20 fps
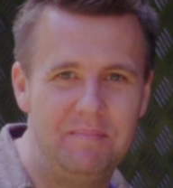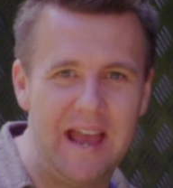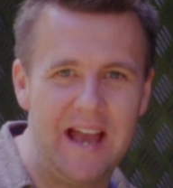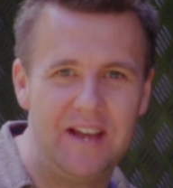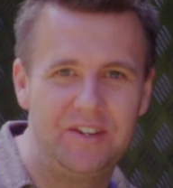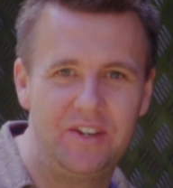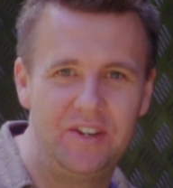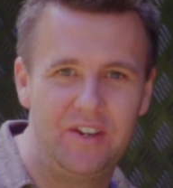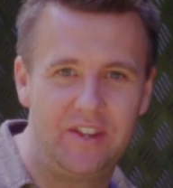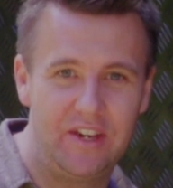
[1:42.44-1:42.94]

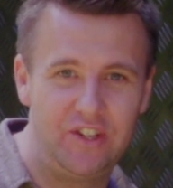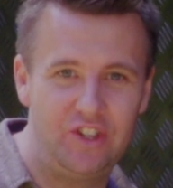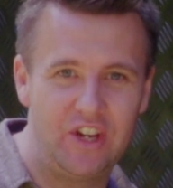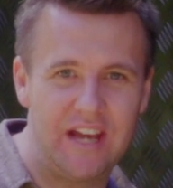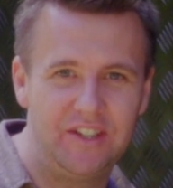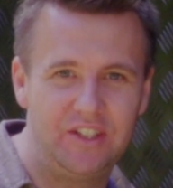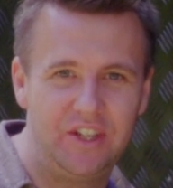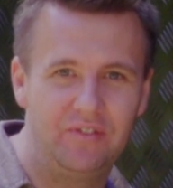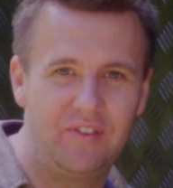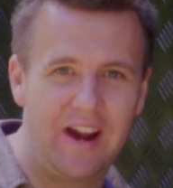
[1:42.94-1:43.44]
mounted to the
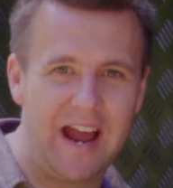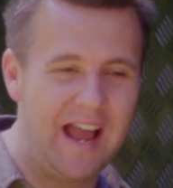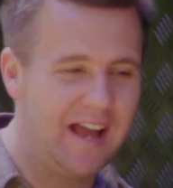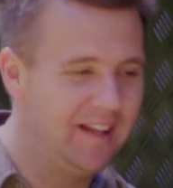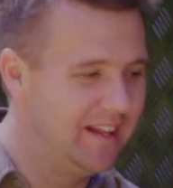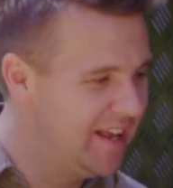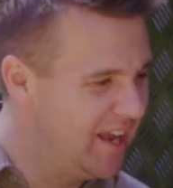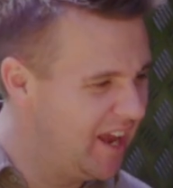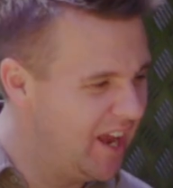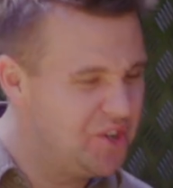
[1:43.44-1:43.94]
chassis
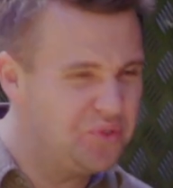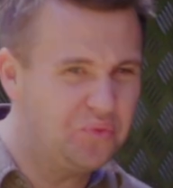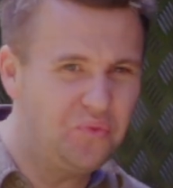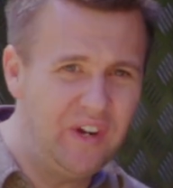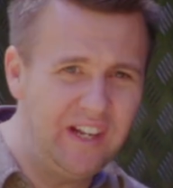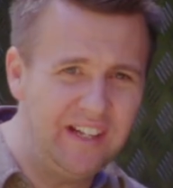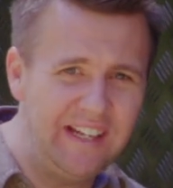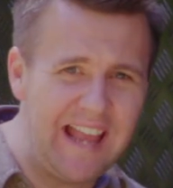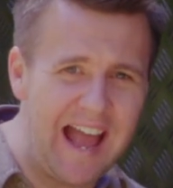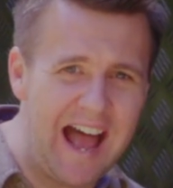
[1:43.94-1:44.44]
rail, it's
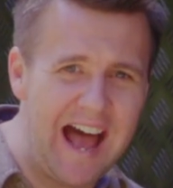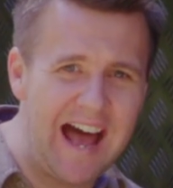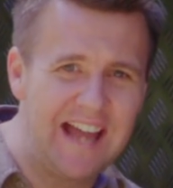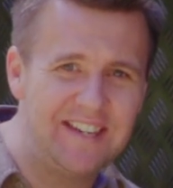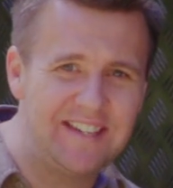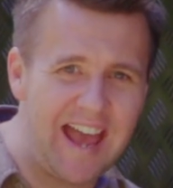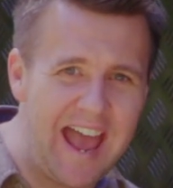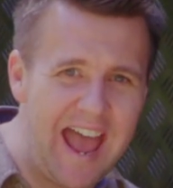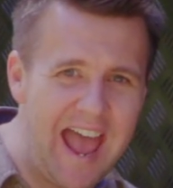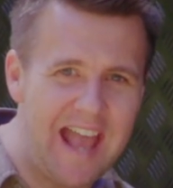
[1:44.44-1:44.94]
really
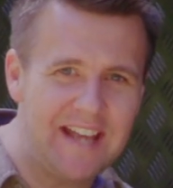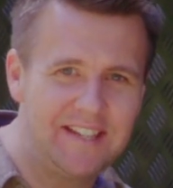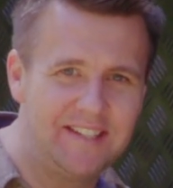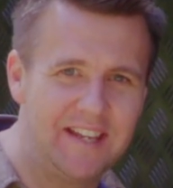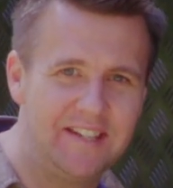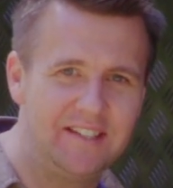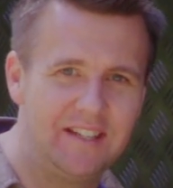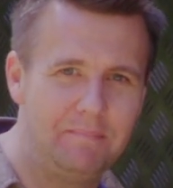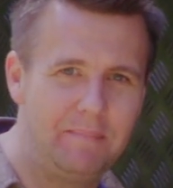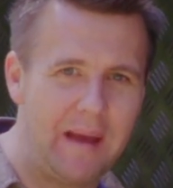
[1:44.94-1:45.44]
hard to
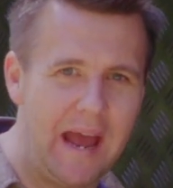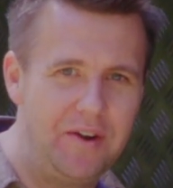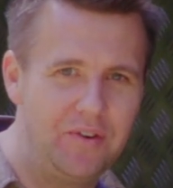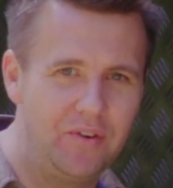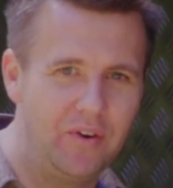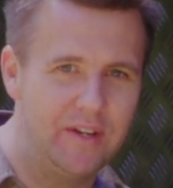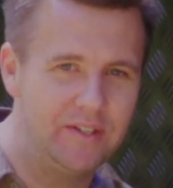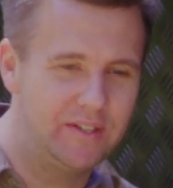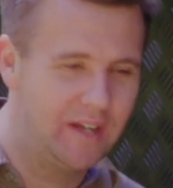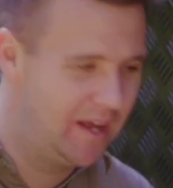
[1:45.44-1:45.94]
access the
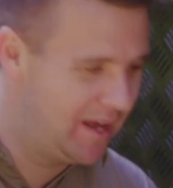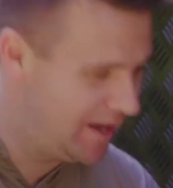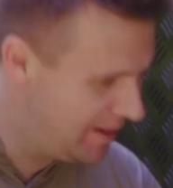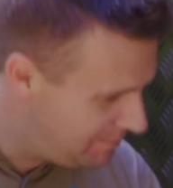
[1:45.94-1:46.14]
batteries.